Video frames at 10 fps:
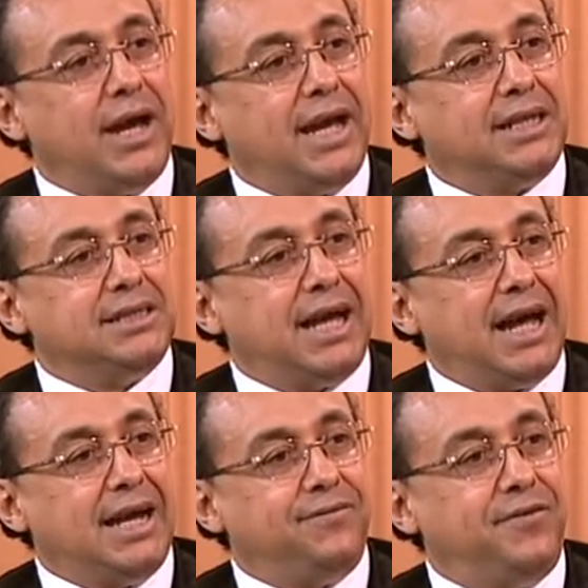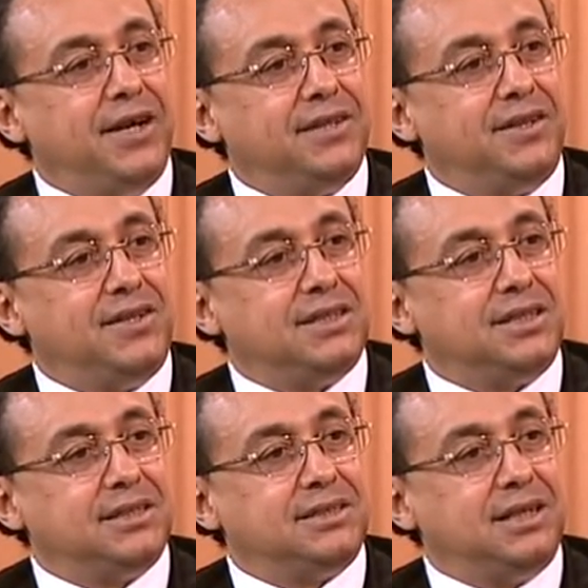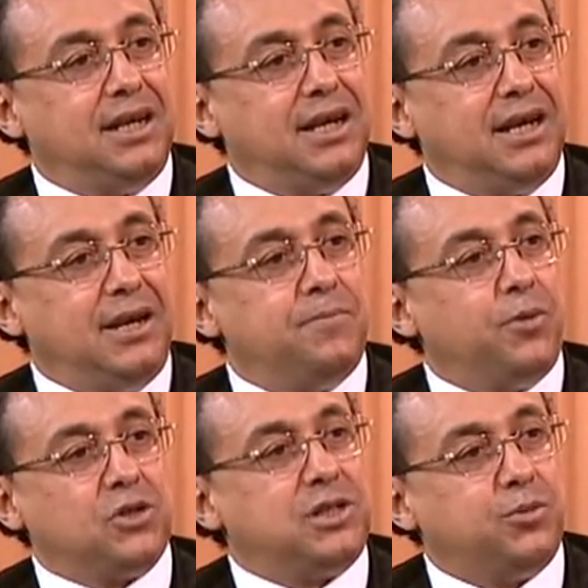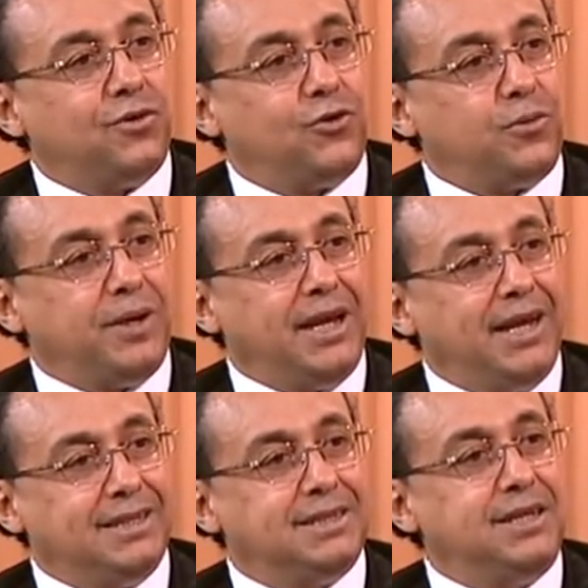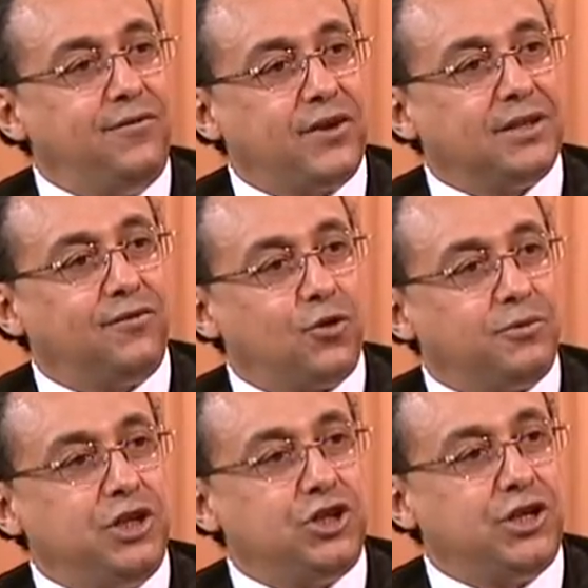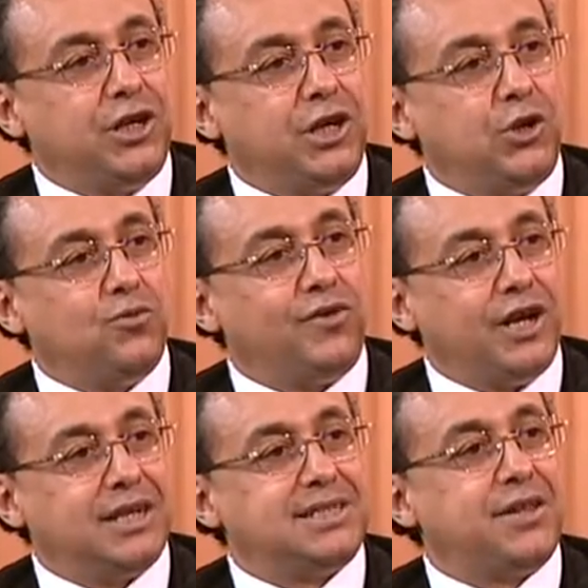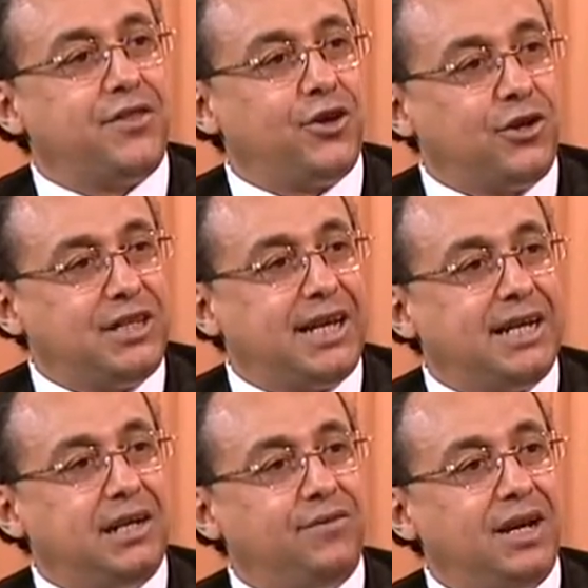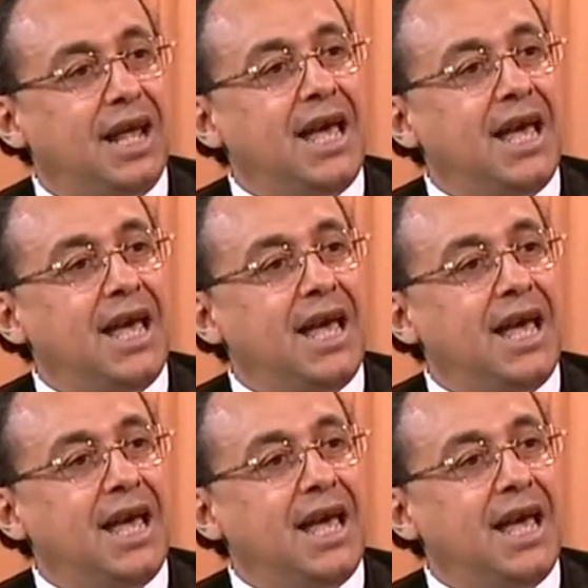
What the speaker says: And I felt this is impossible for me. It's different from teaching you violence at theoretical level